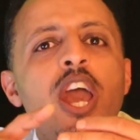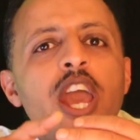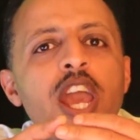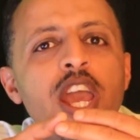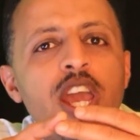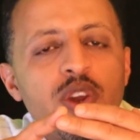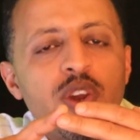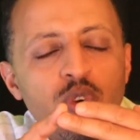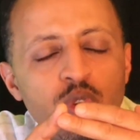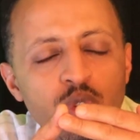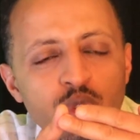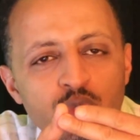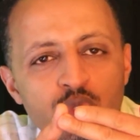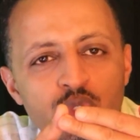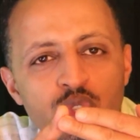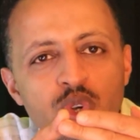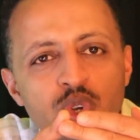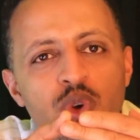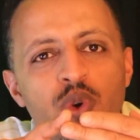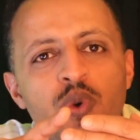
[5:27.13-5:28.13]
and
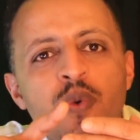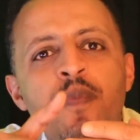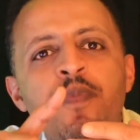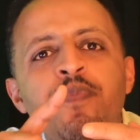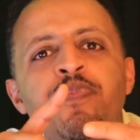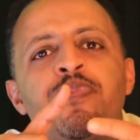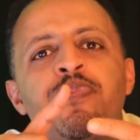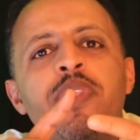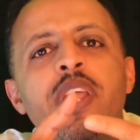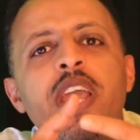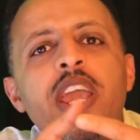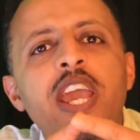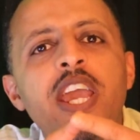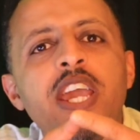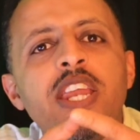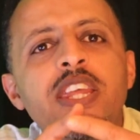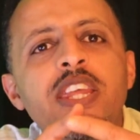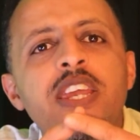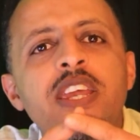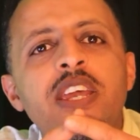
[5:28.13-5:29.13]
also
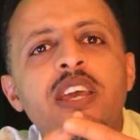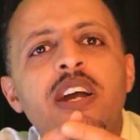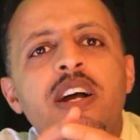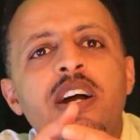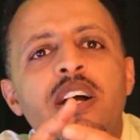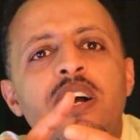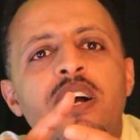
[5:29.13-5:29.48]
any